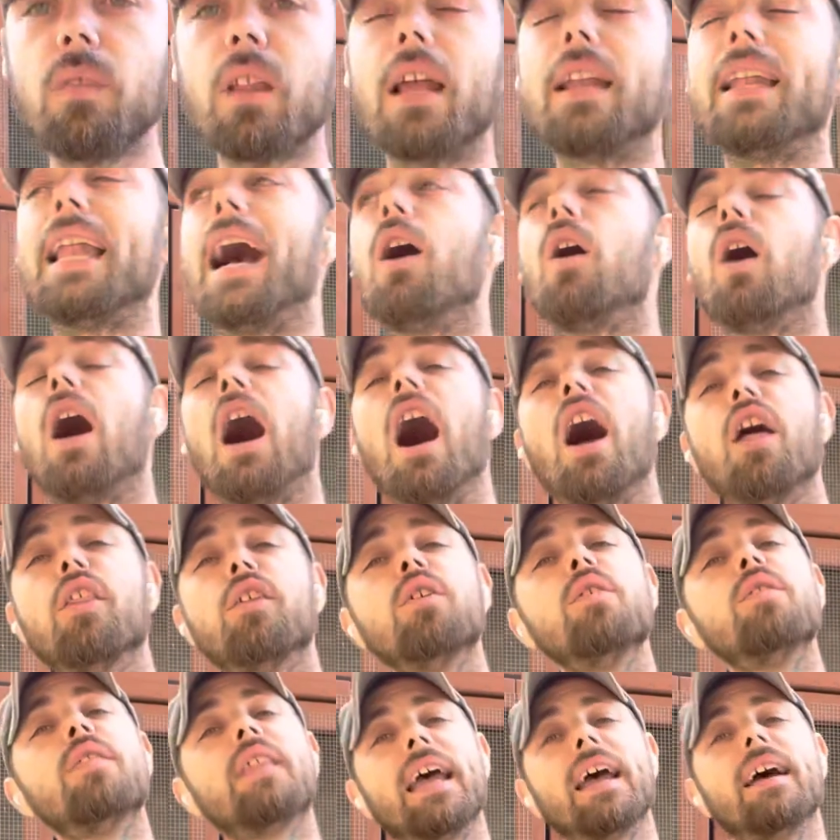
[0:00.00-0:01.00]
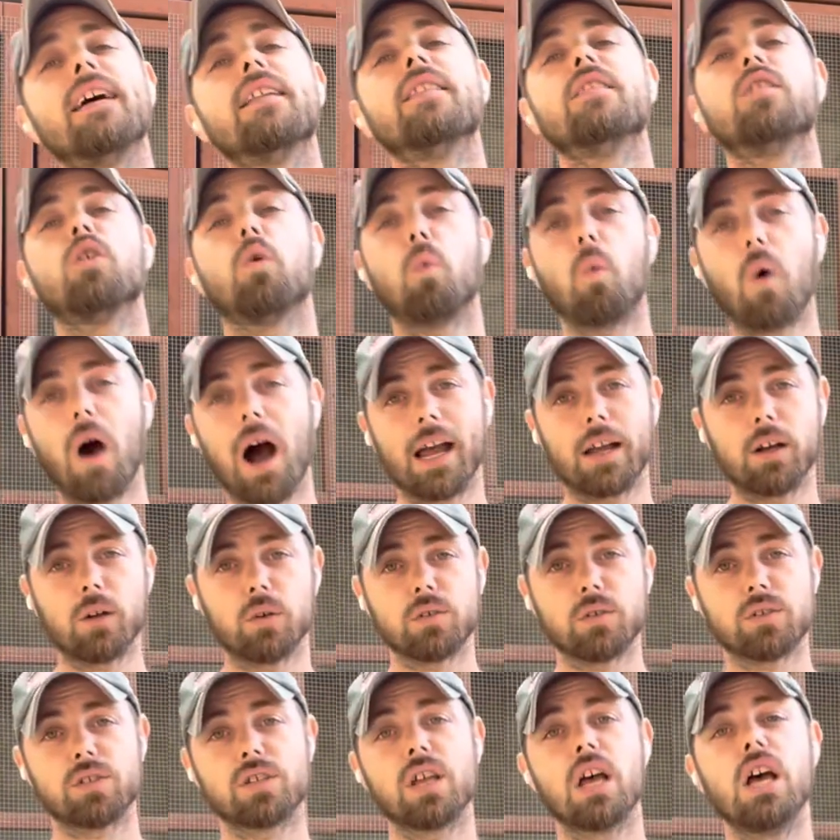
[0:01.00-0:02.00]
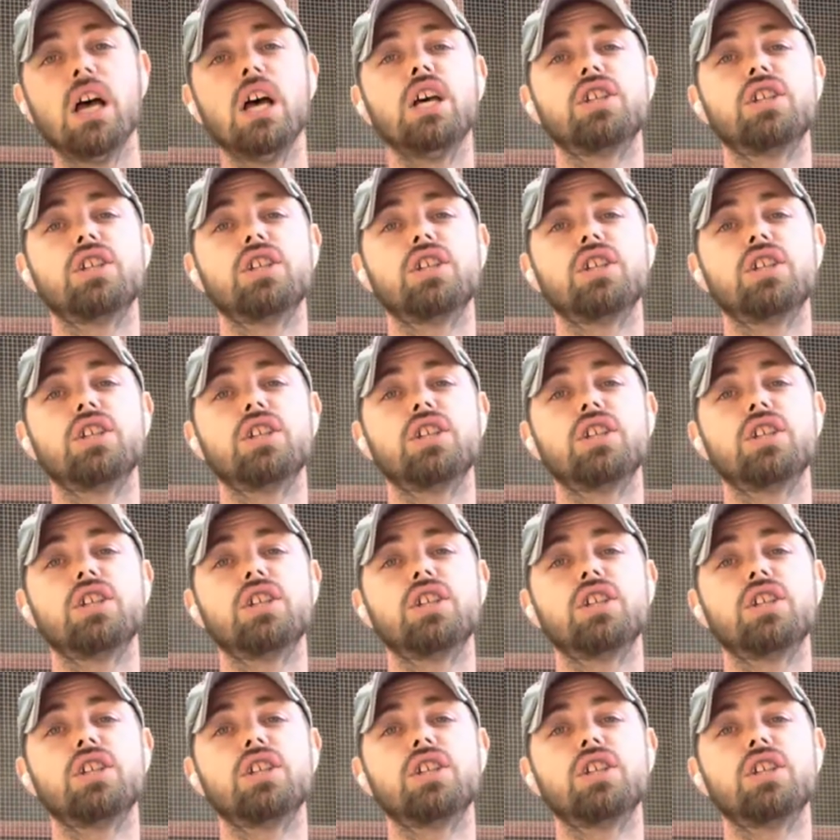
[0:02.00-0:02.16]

Now, other than the wilds,